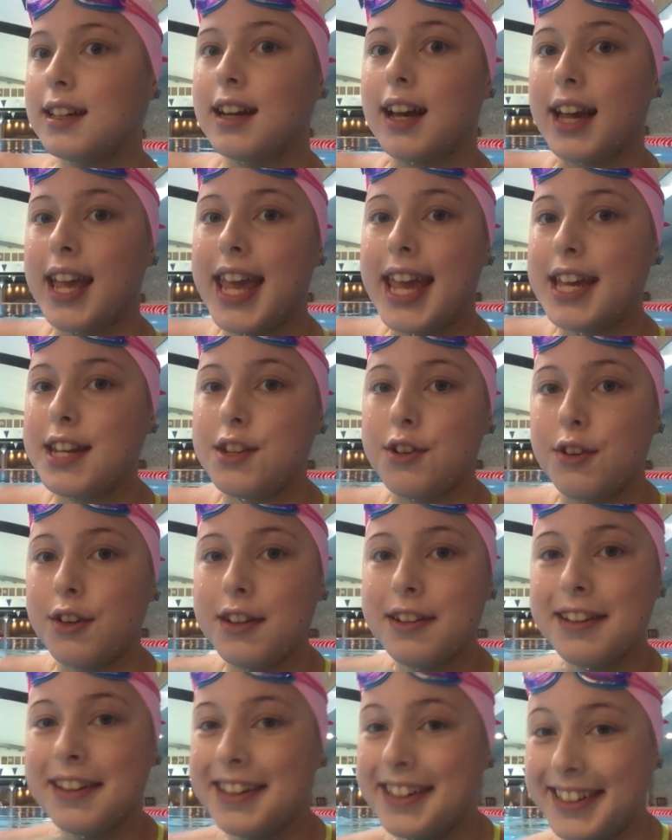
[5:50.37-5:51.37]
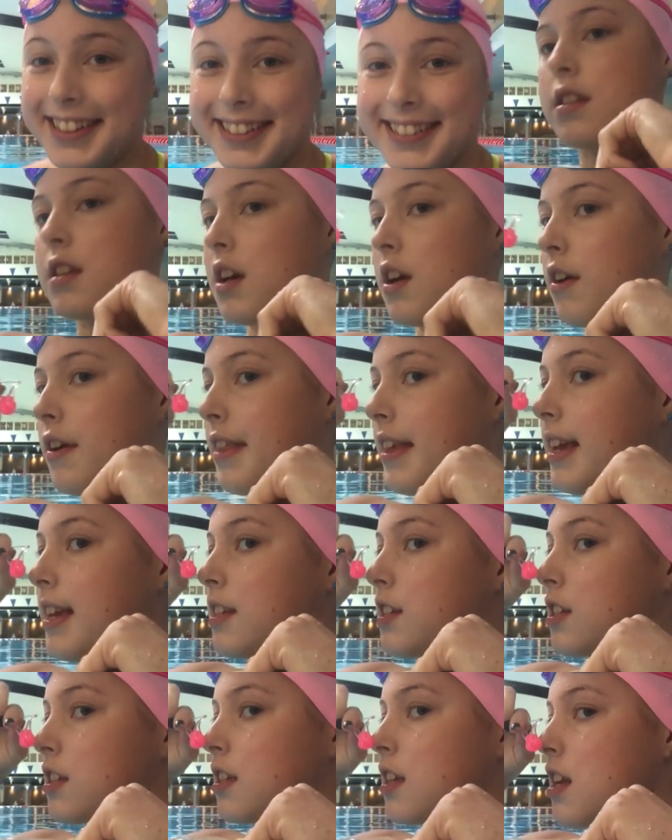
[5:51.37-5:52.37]
I can't do it. So I
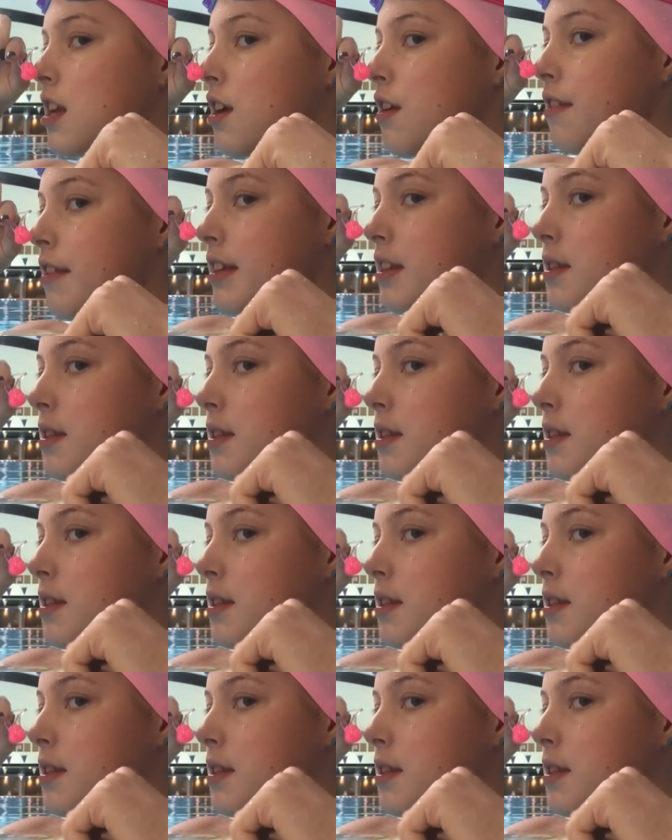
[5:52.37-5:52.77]
think it's just gonna go